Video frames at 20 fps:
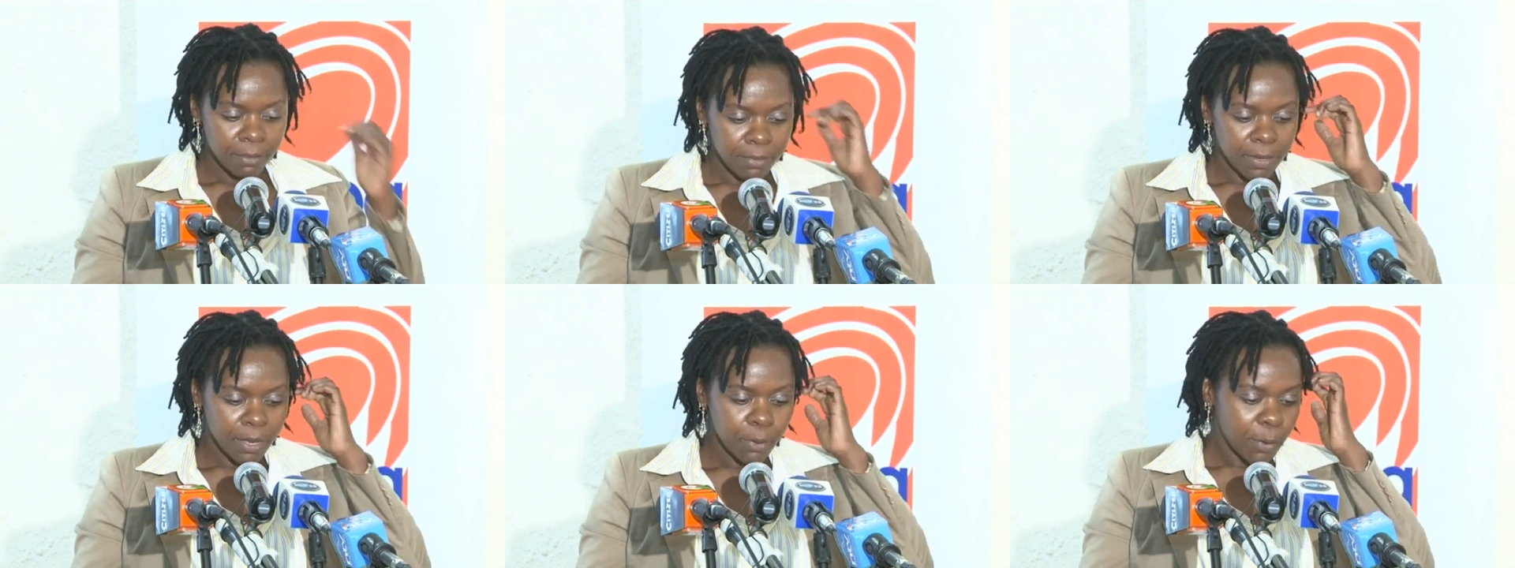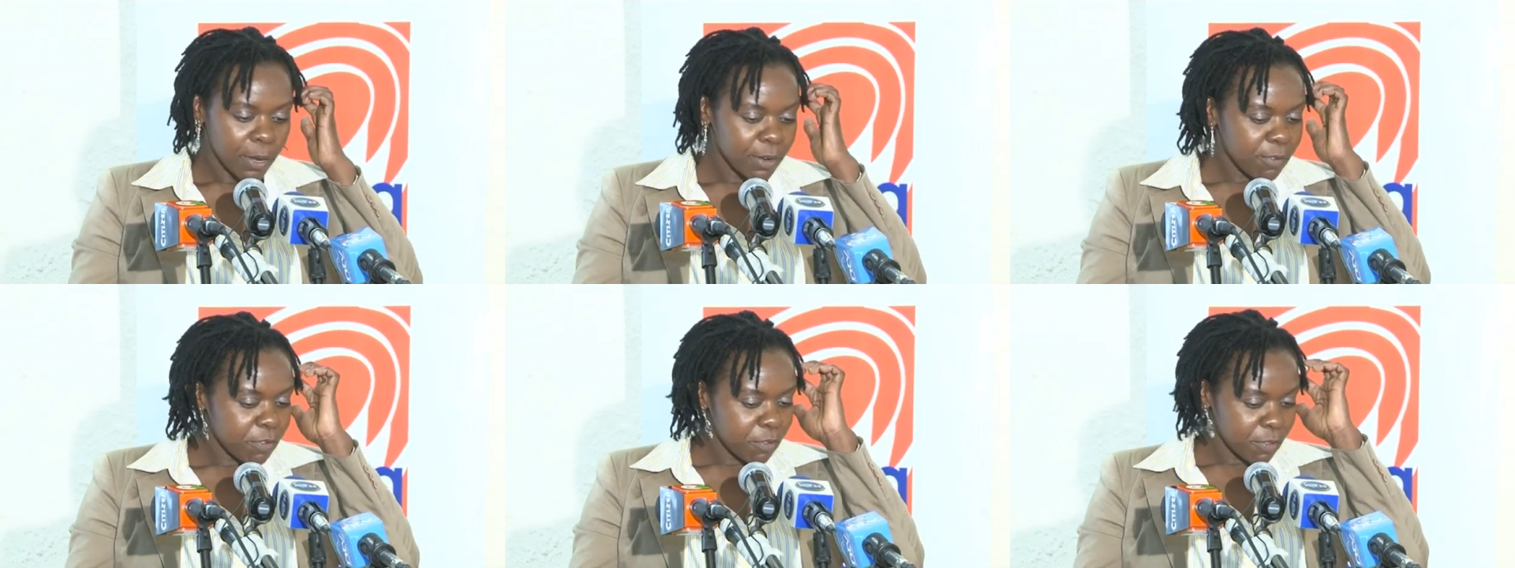Now,
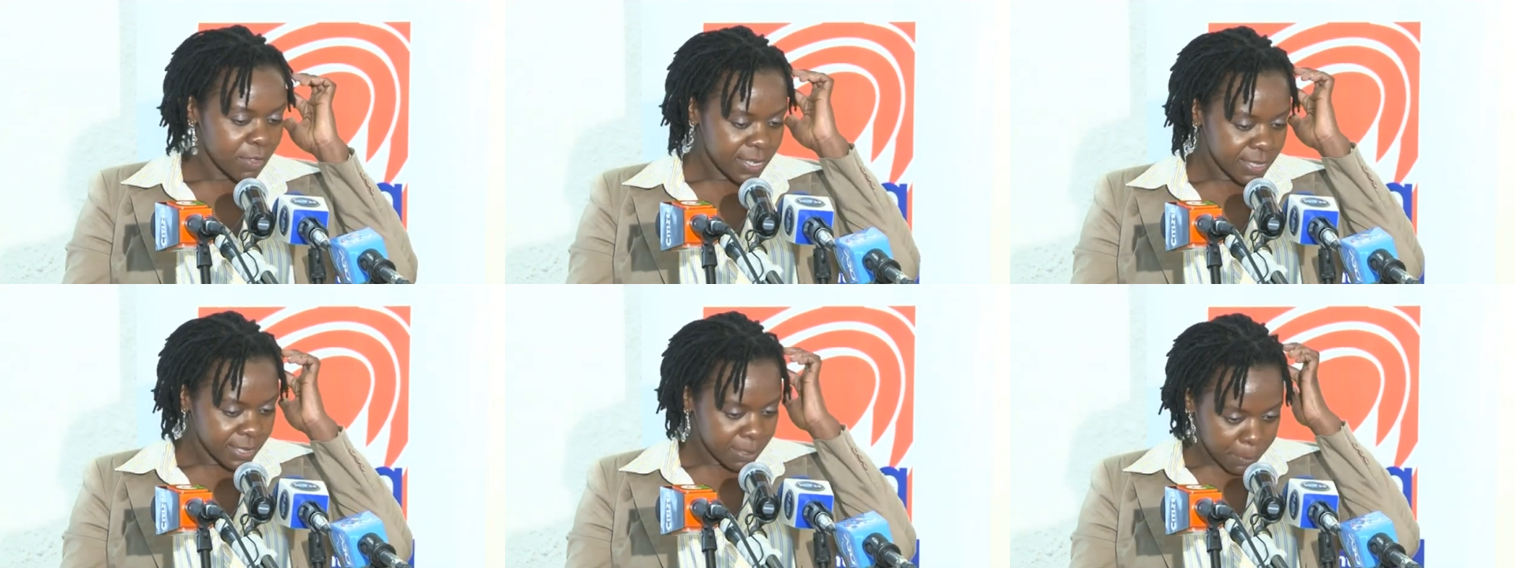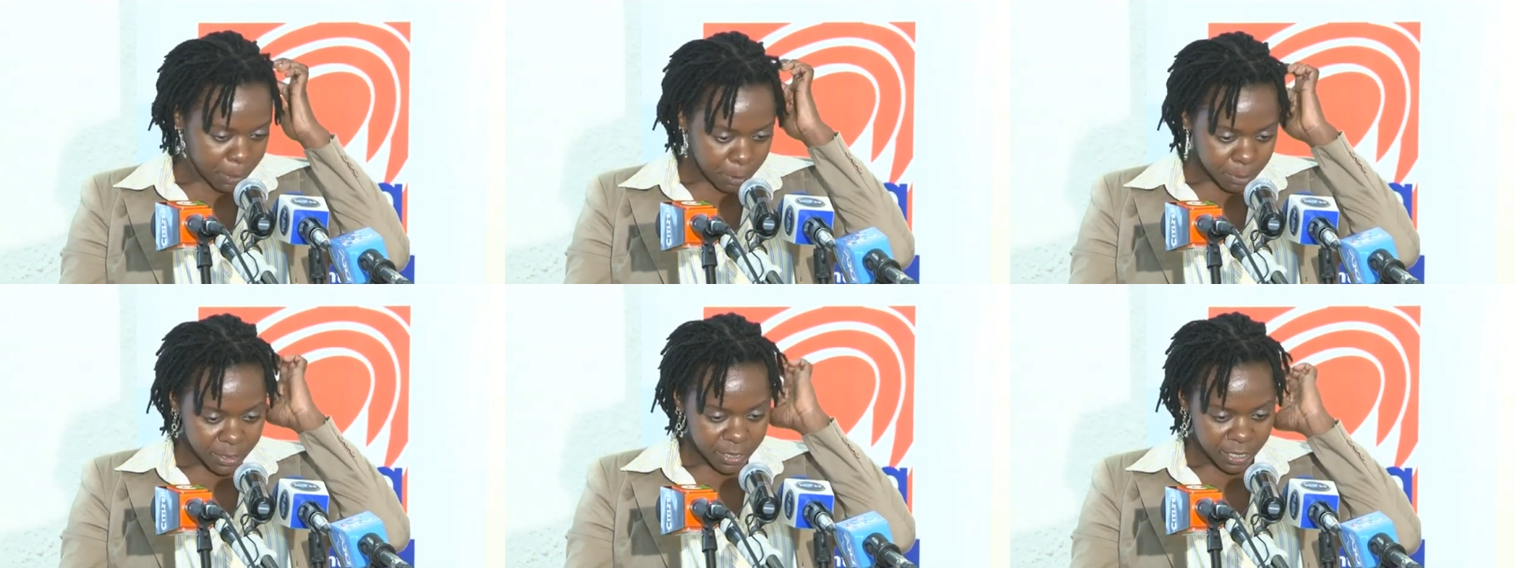one of the things
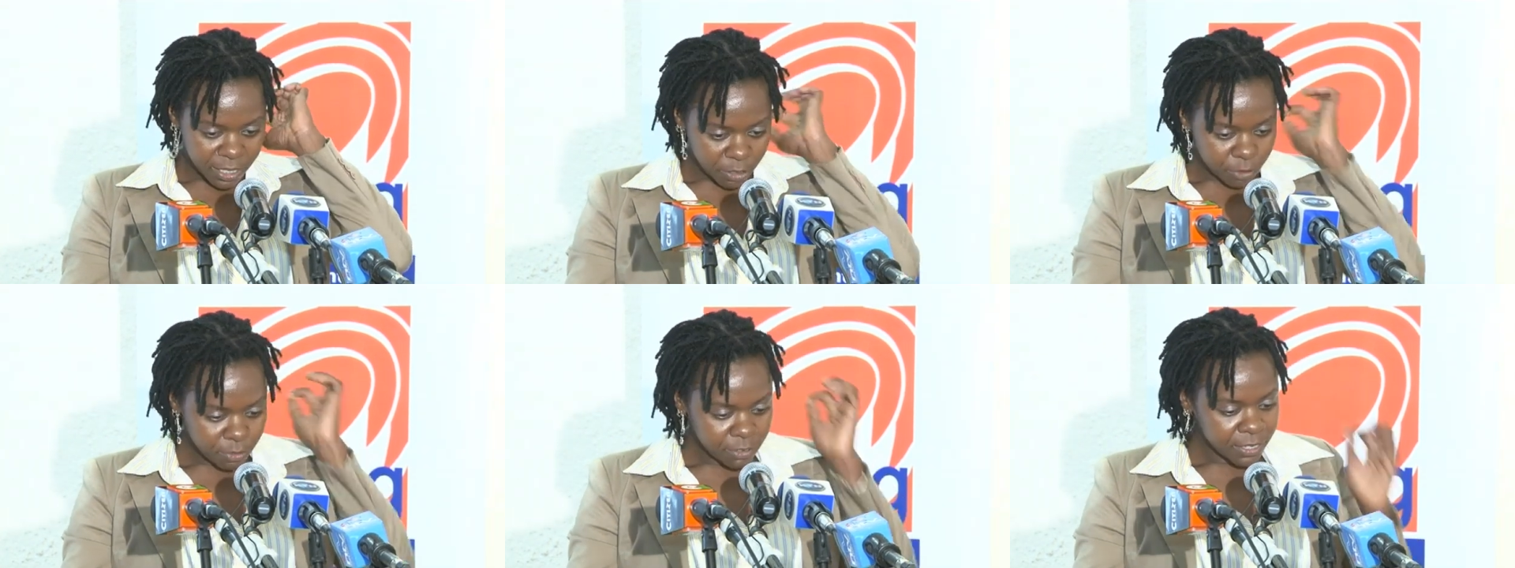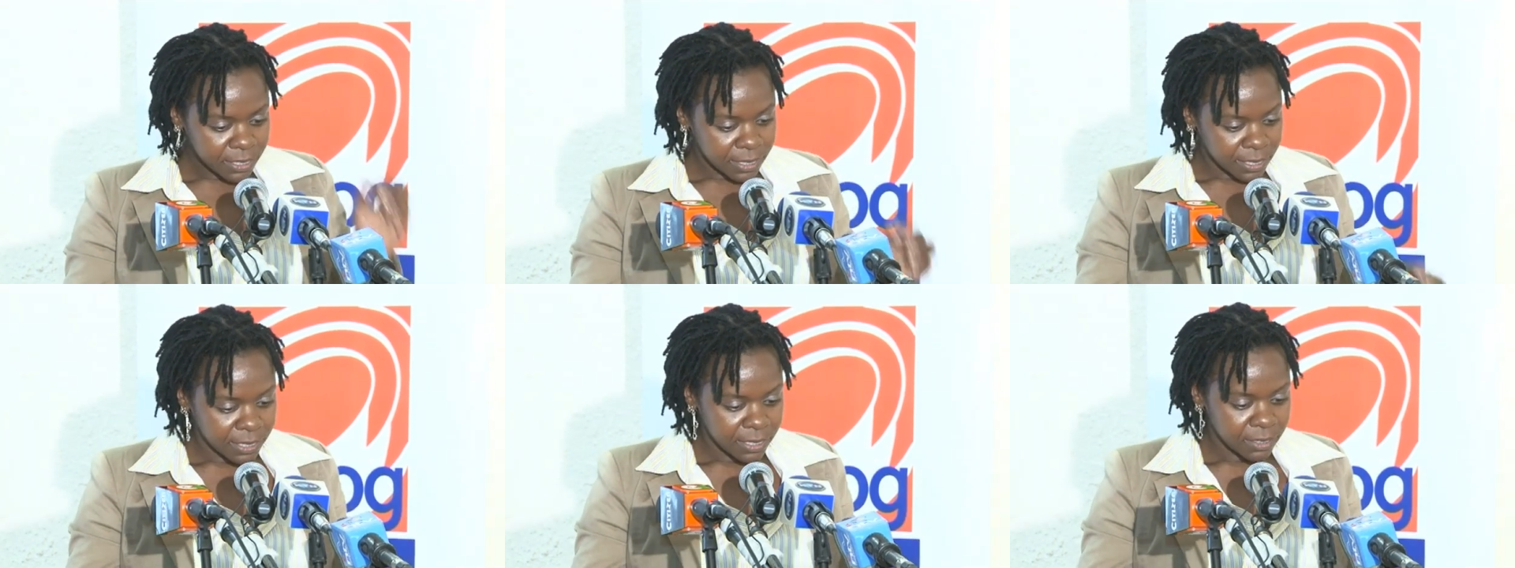about
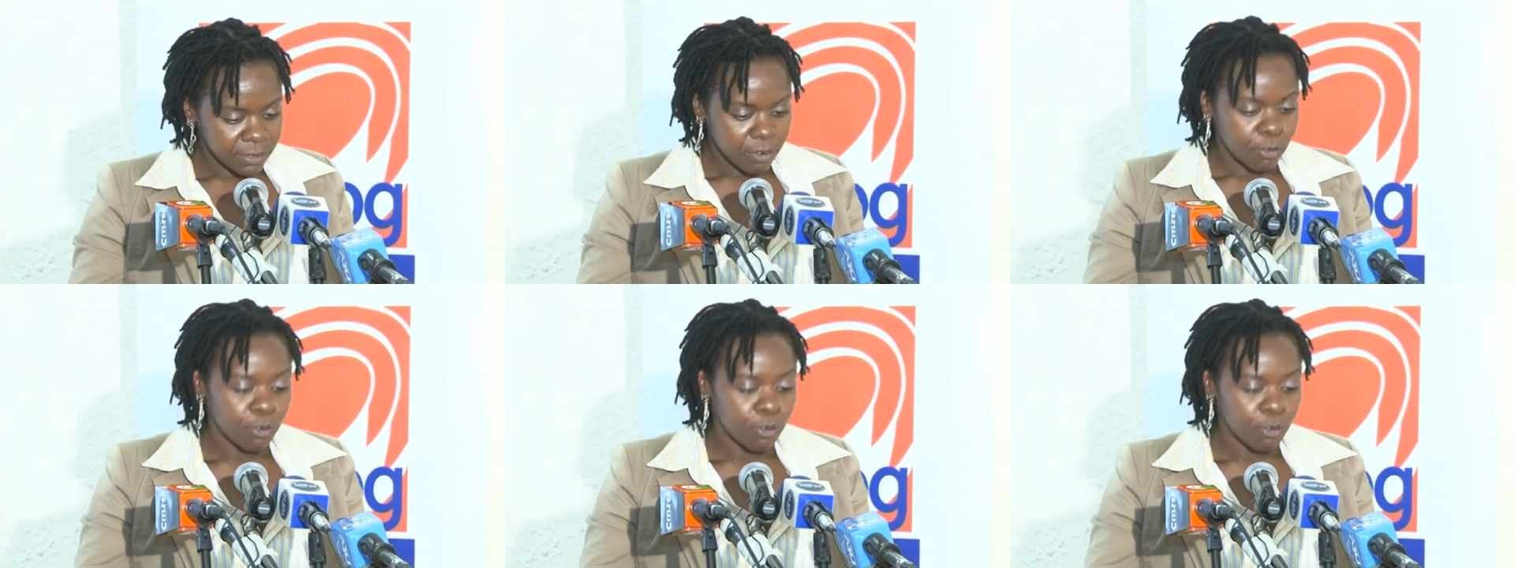security